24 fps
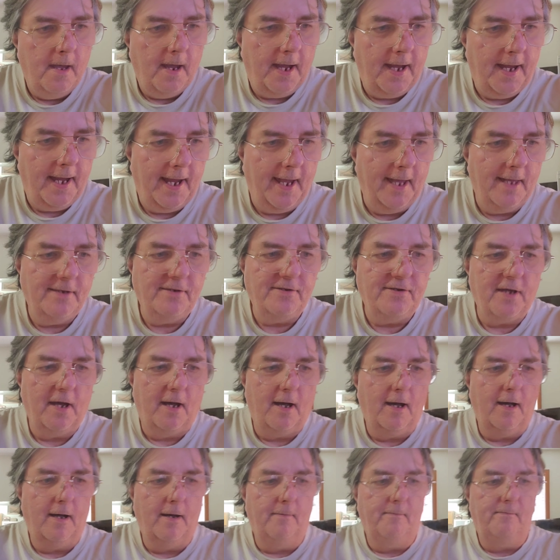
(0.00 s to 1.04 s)
And
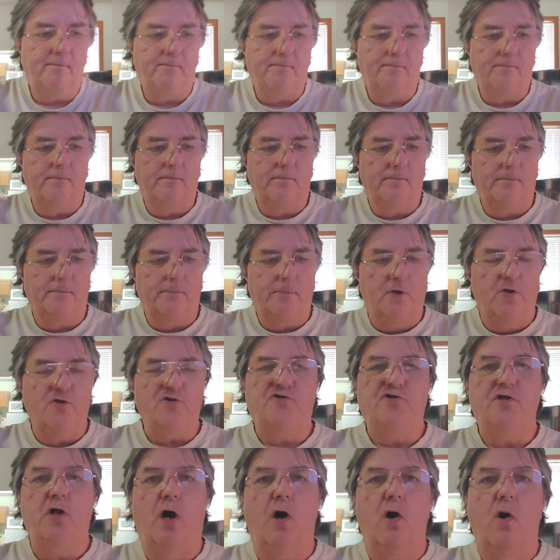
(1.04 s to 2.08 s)
um,
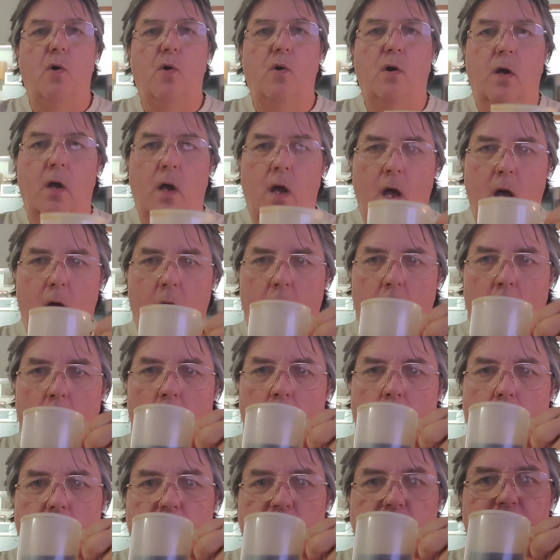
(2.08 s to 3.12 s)
there's no
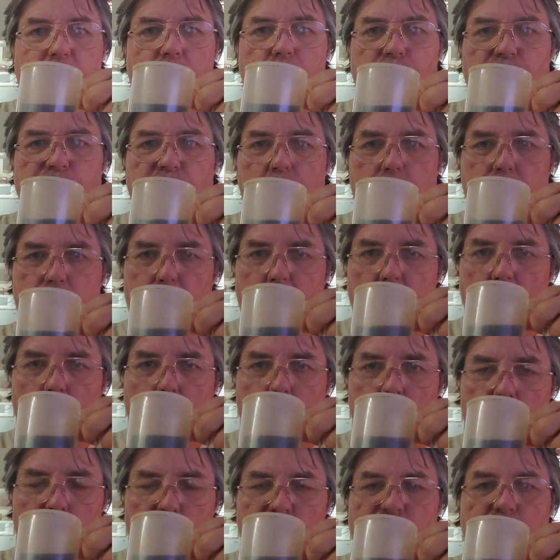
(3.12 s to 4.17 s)
leadership,
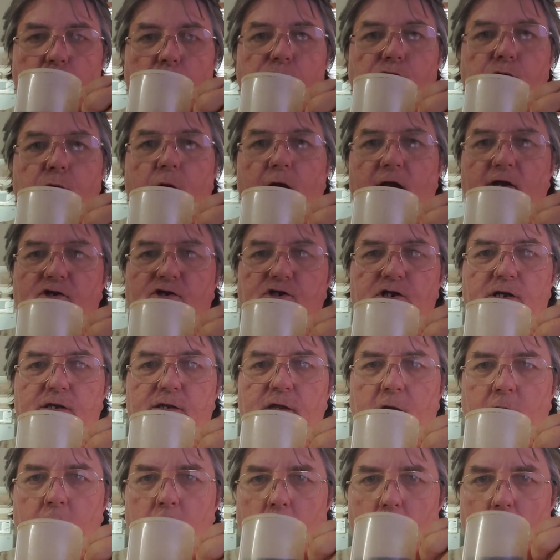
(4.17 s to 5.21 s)
there's no direction,